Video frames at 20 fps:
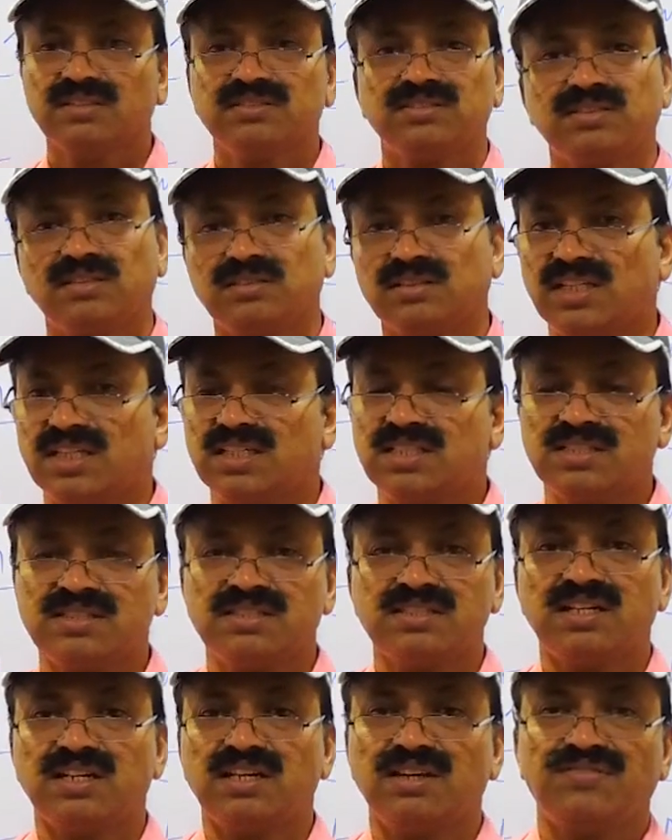So that
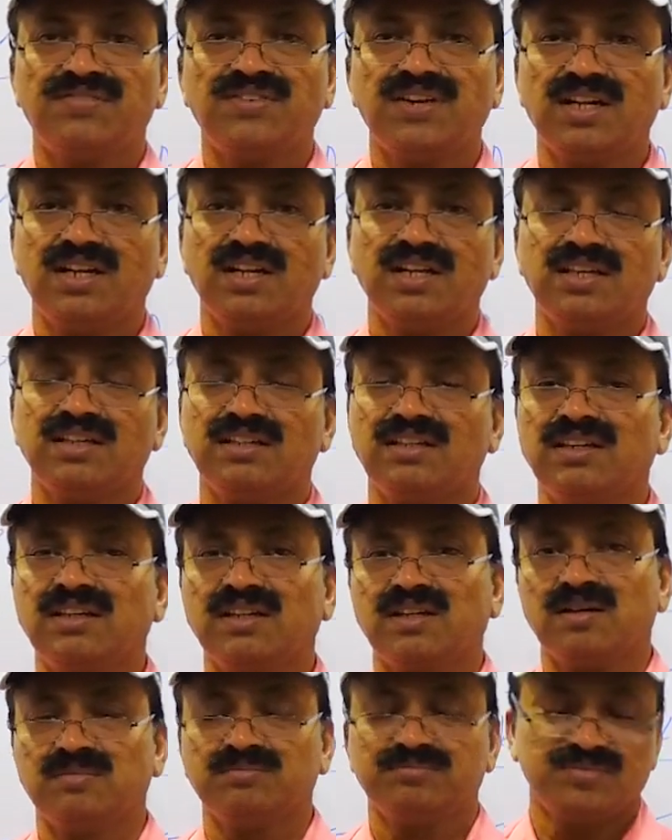is definitely
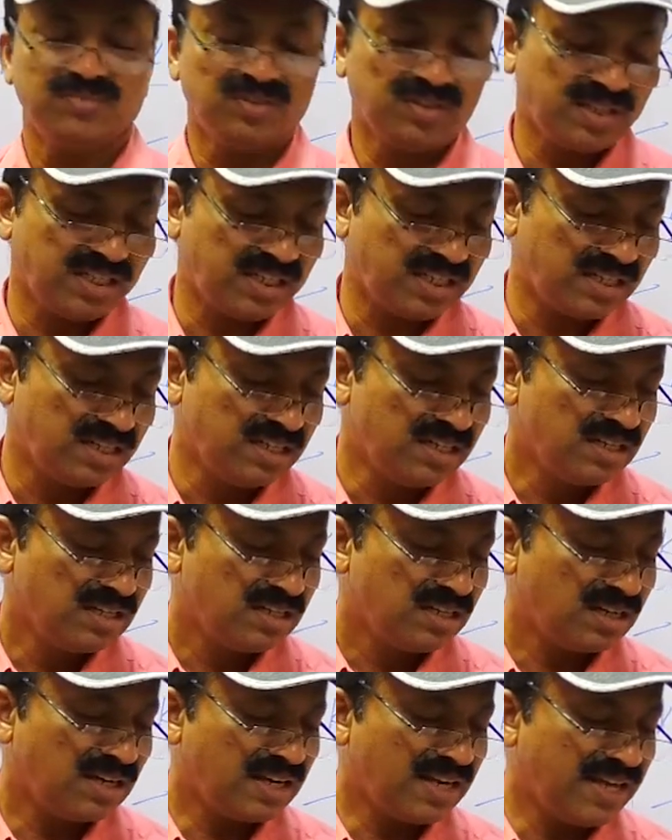income. Okay.
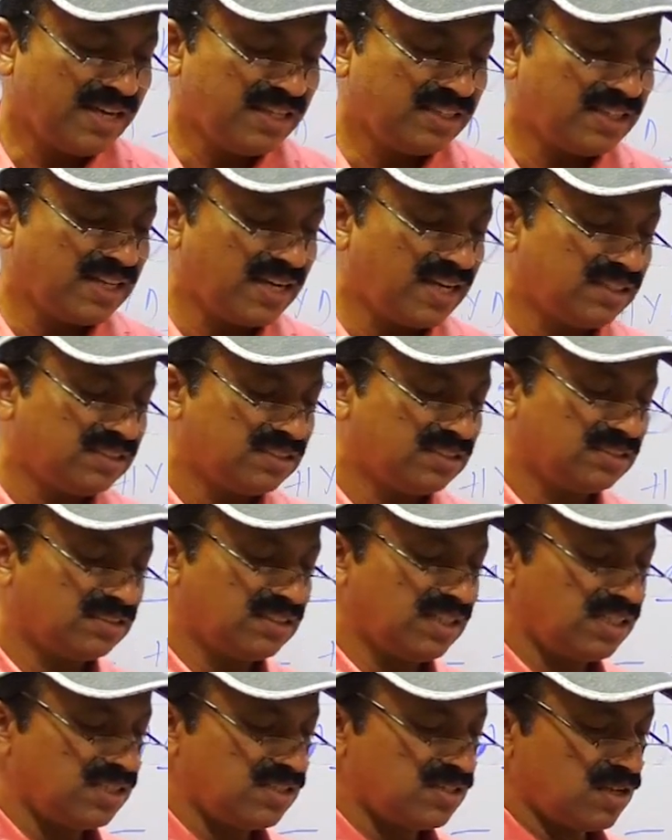Like that,
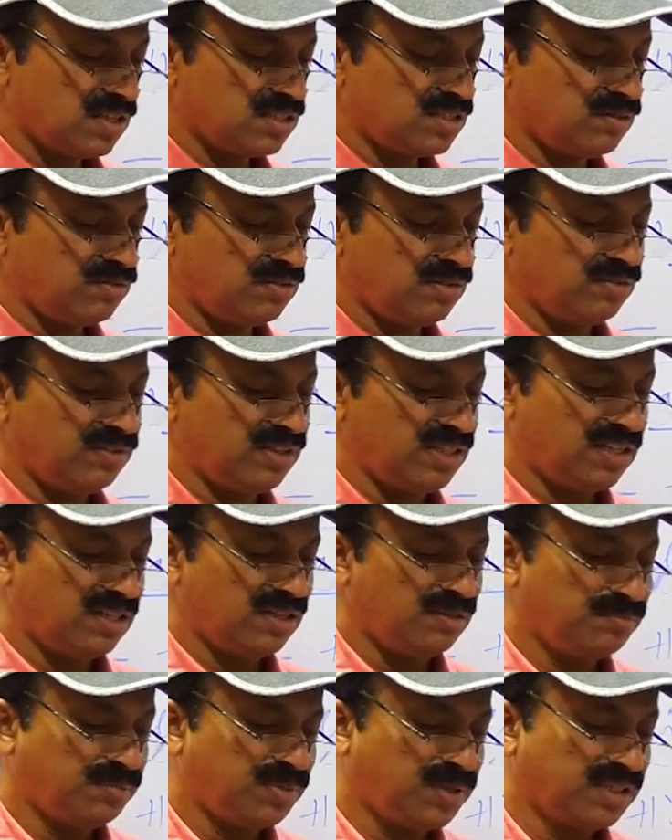that is also one of
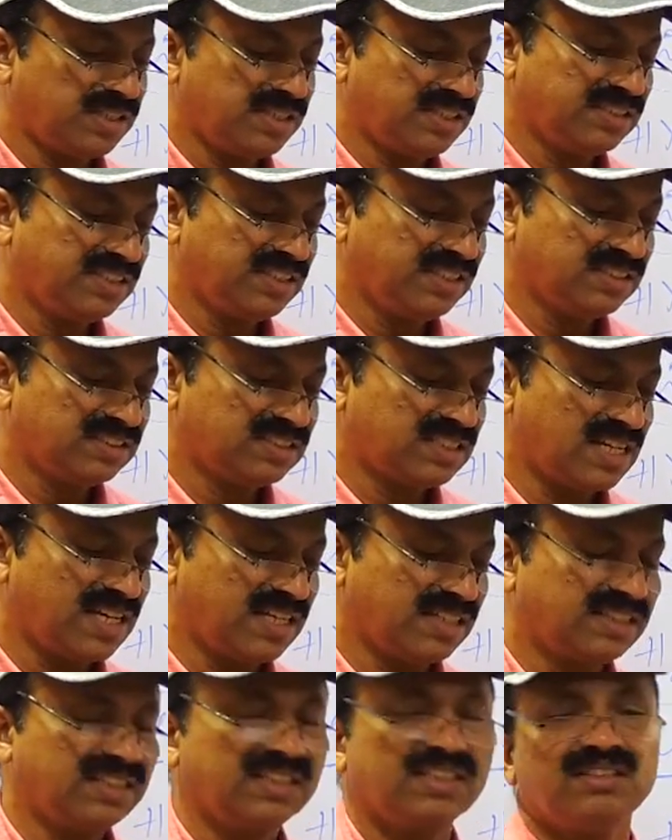the important things
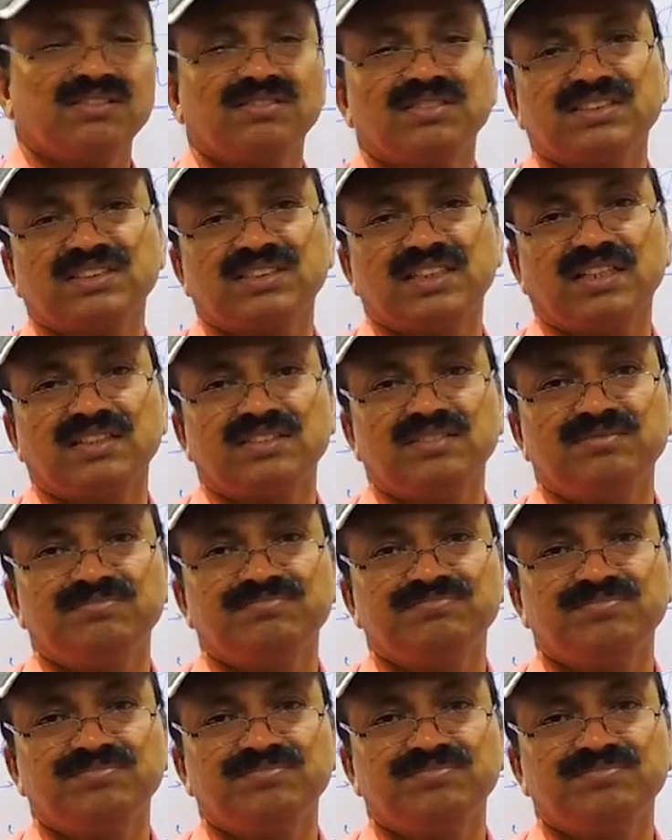like that it was said.